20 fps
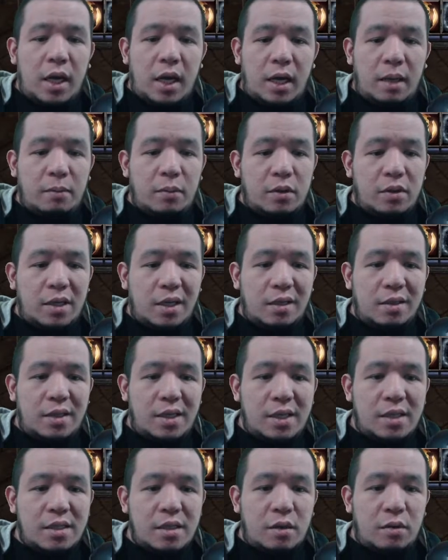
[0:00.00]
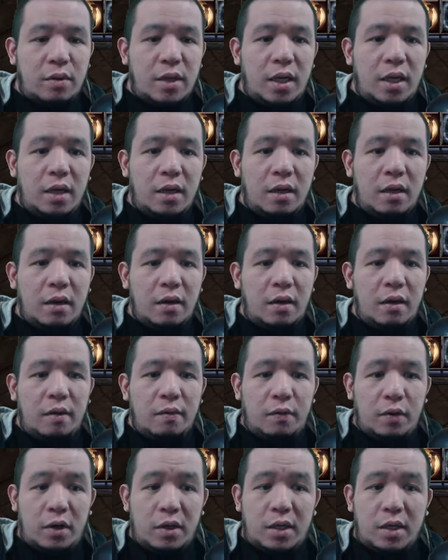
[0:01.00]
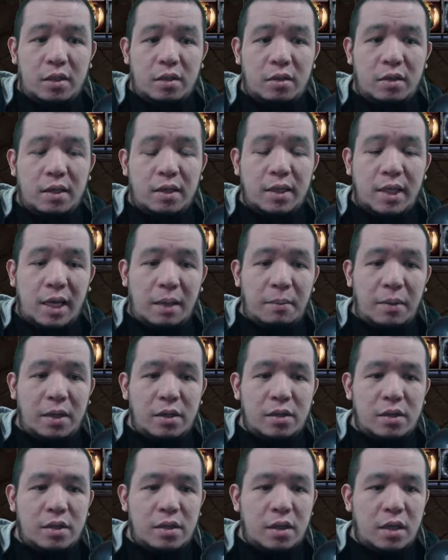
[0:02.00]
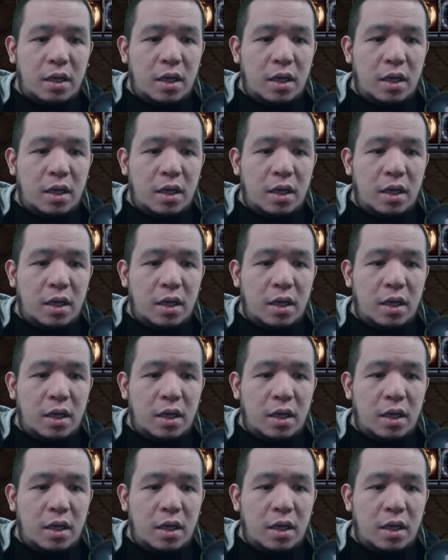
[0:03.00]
I'm using these 3 for additional damage.